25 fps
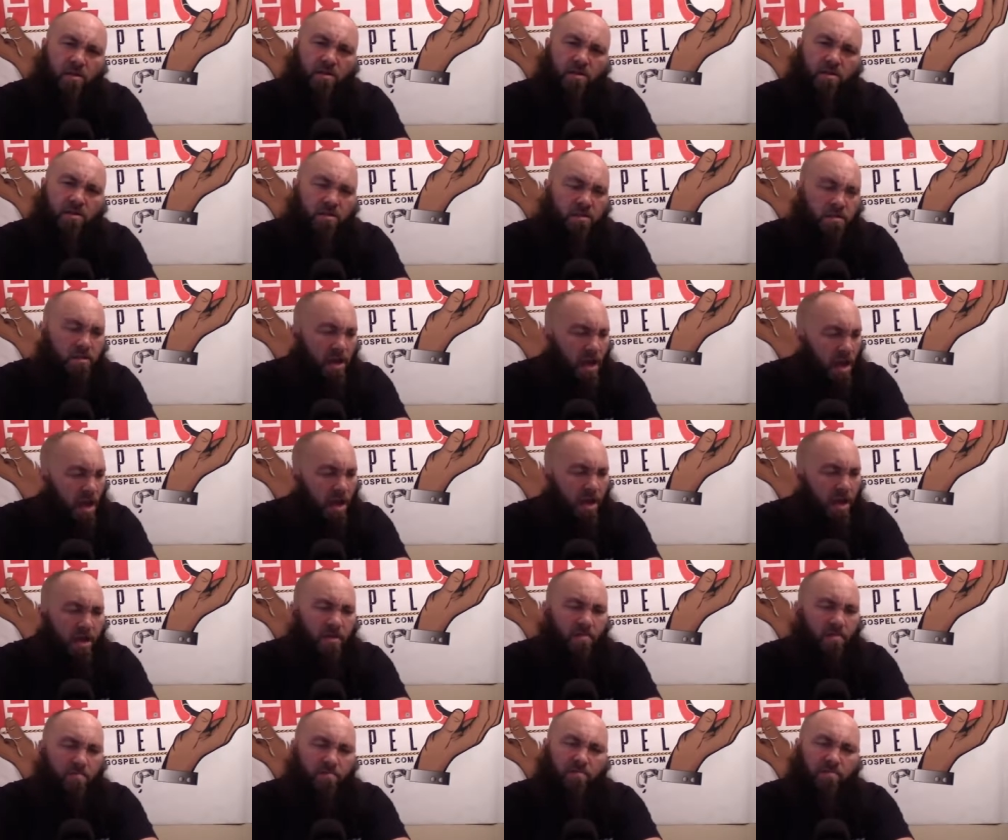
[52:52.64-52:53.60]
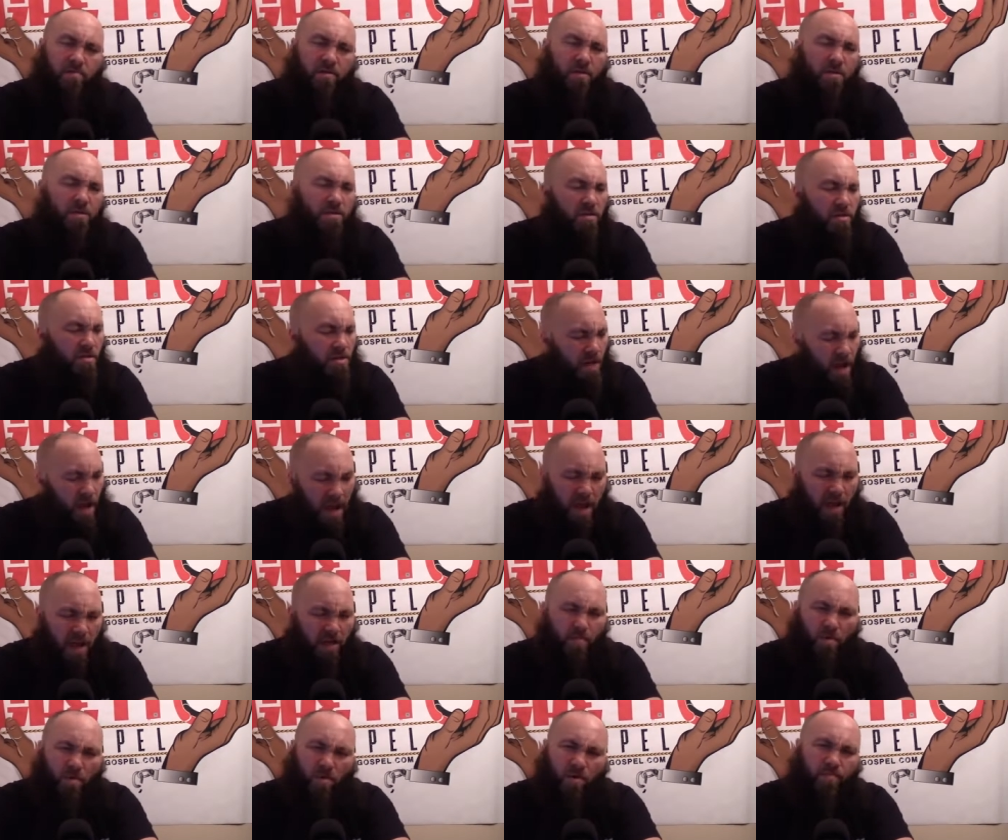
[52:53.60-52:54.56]
Shame,
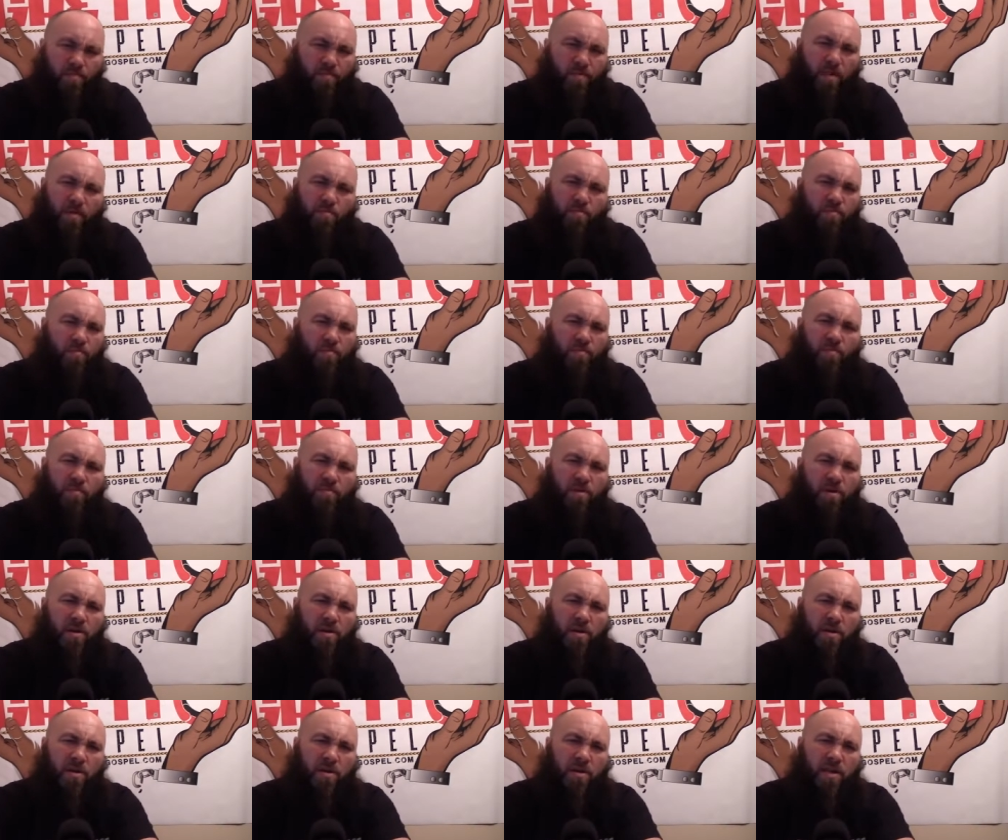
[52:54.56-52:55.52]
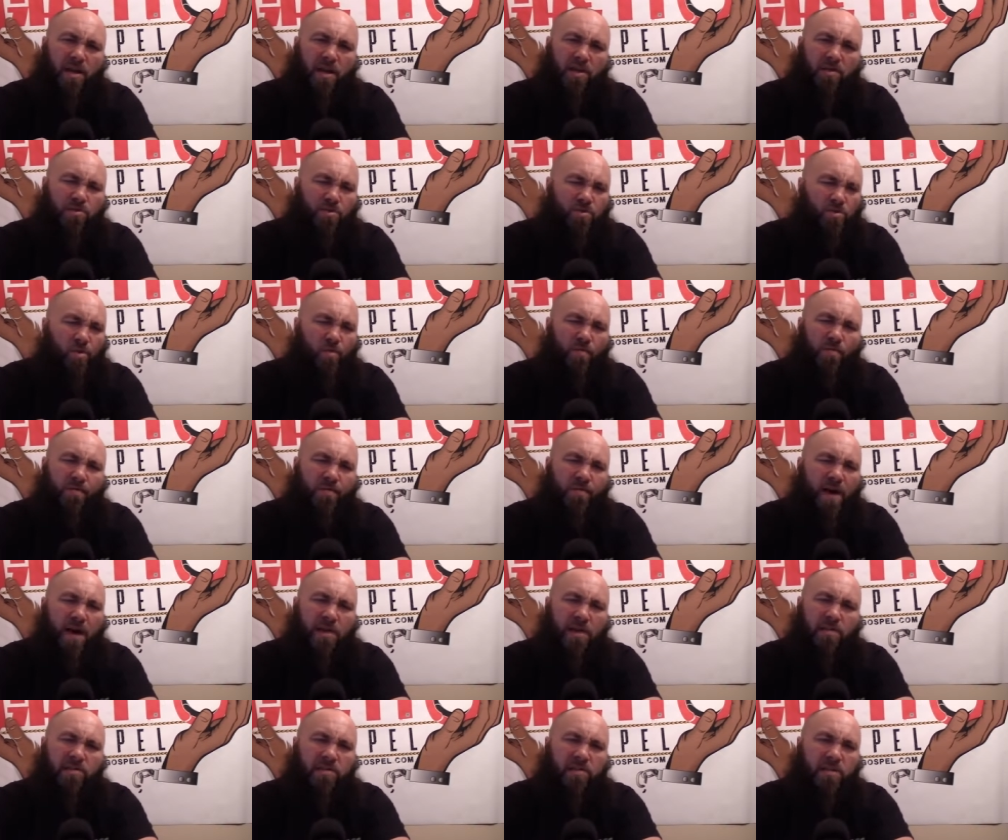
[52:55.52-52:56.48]
shame on people that are so
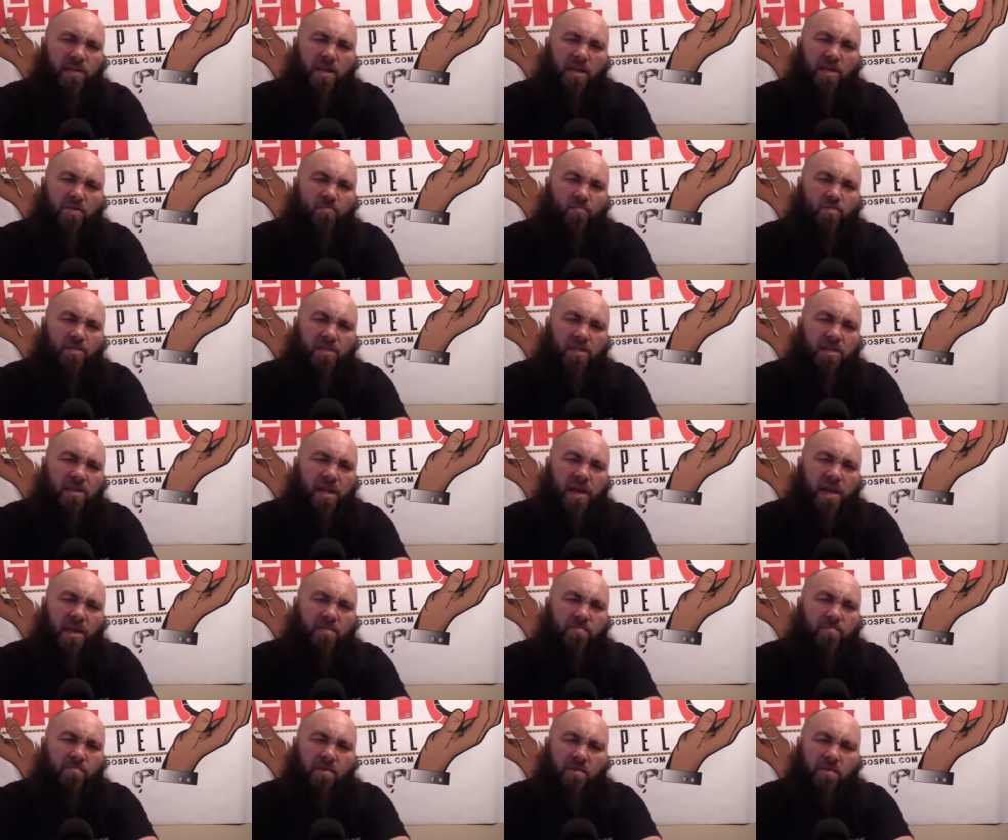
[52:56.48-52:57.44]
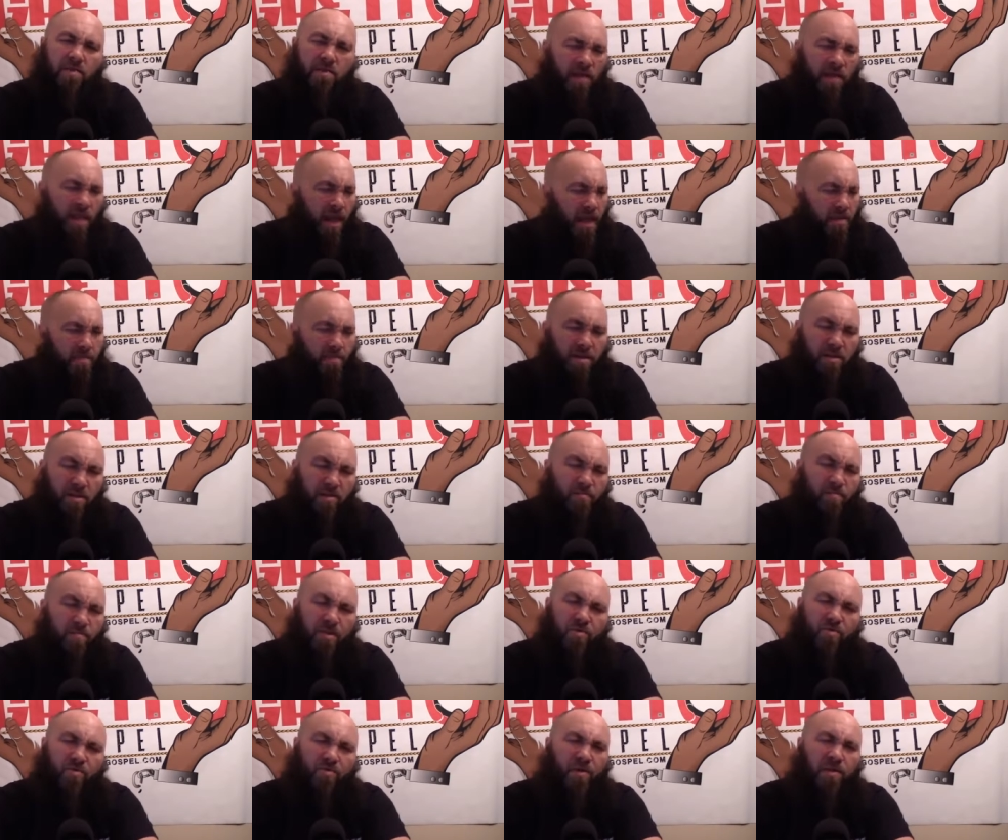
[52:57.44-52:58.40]
fascinated with the enemy, claiming to
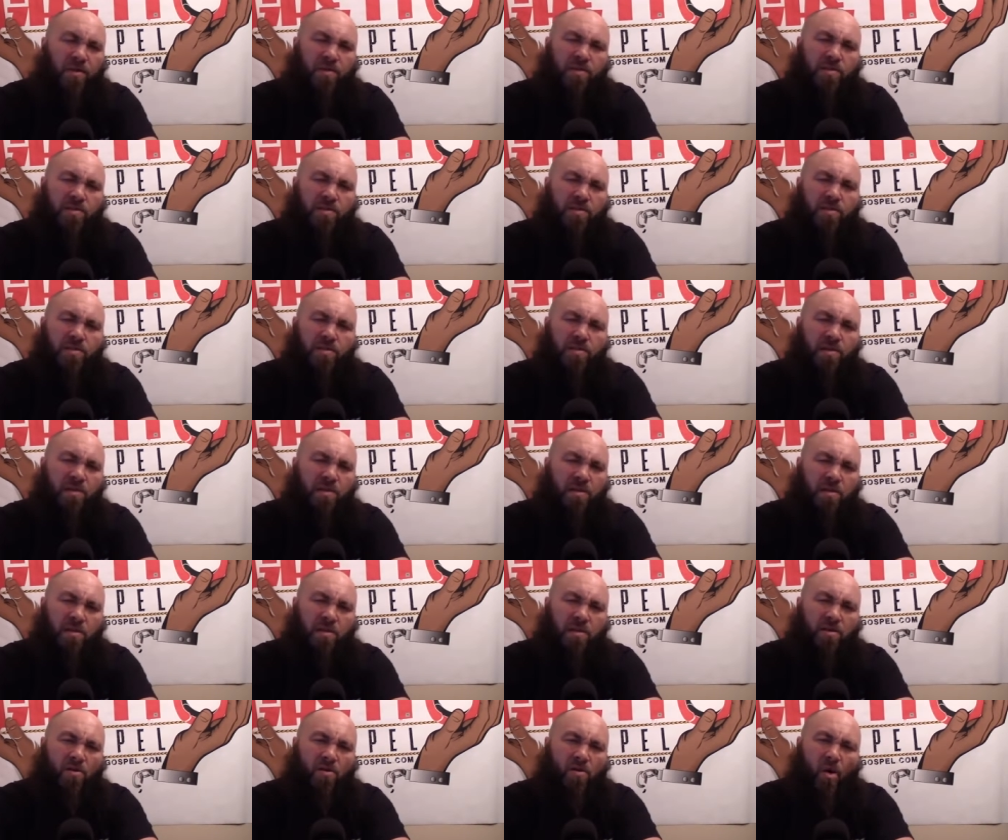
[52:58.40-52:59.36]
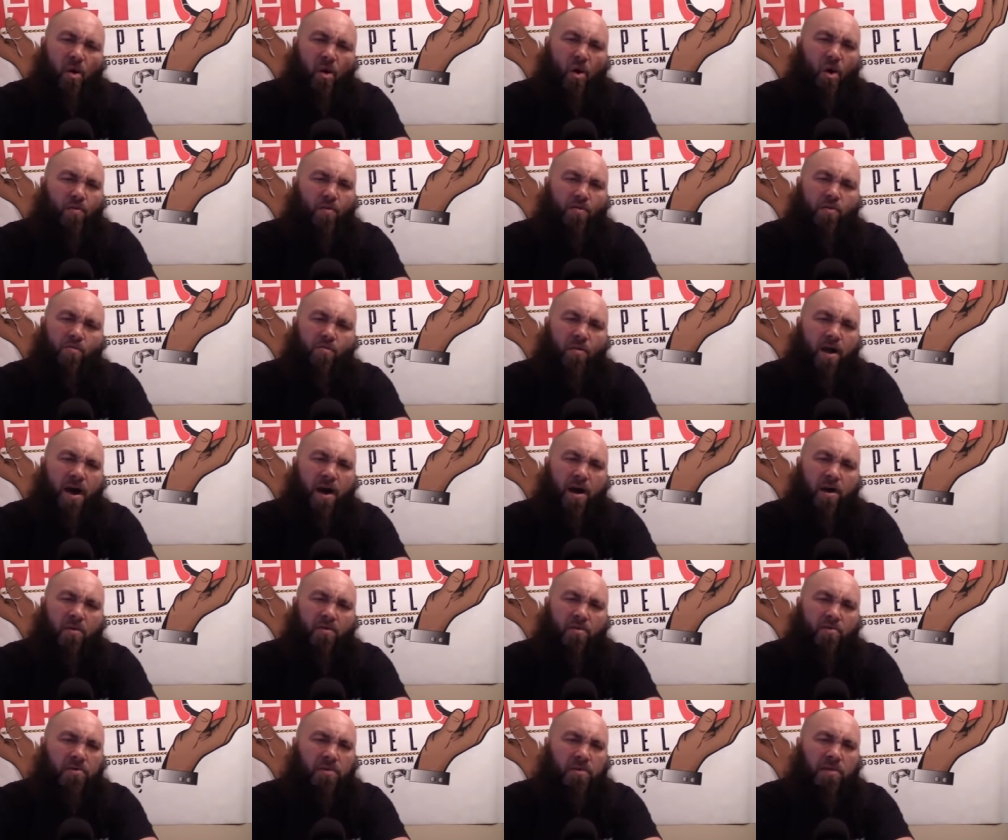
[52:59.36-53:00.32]
be Christian, all the
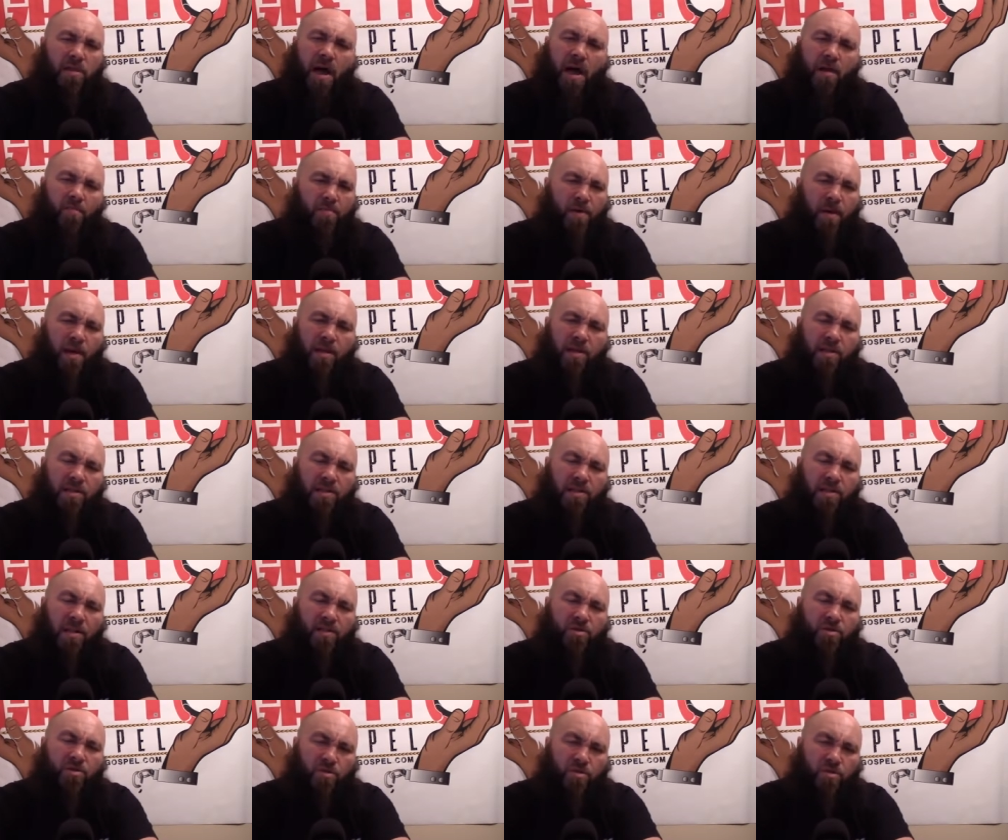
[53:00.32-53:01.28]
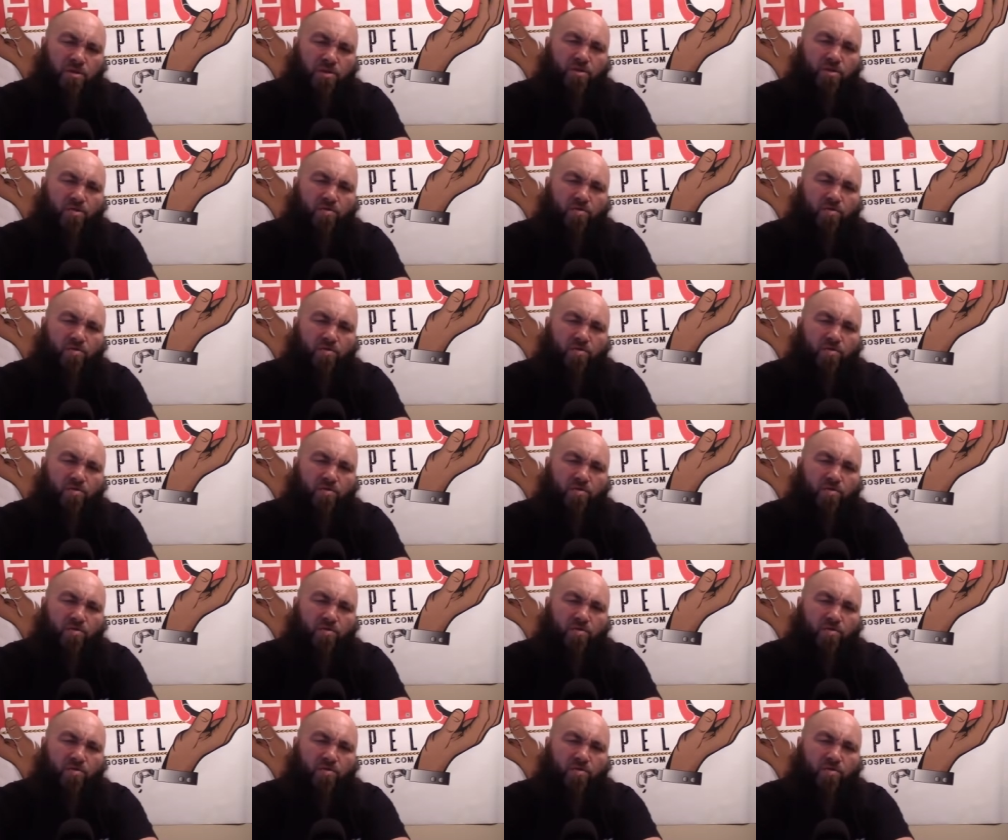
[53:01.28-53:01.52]
while not paying attention to